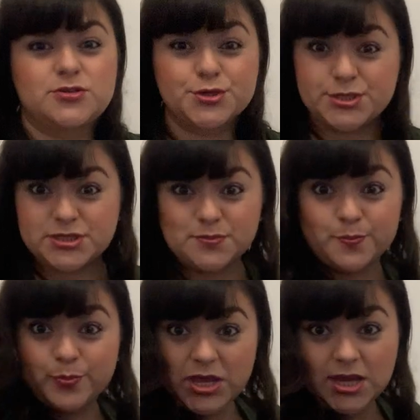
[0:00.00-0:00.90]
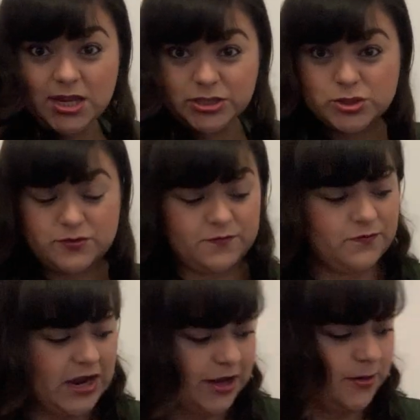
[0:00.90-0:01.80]
They're speeding to the
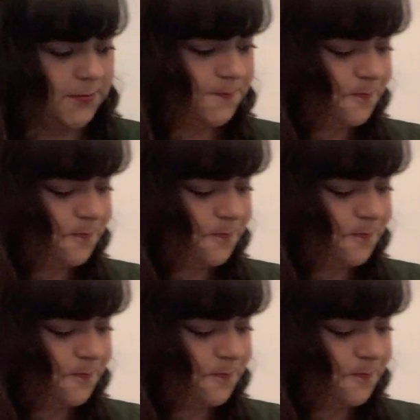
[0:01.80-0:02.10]
fire.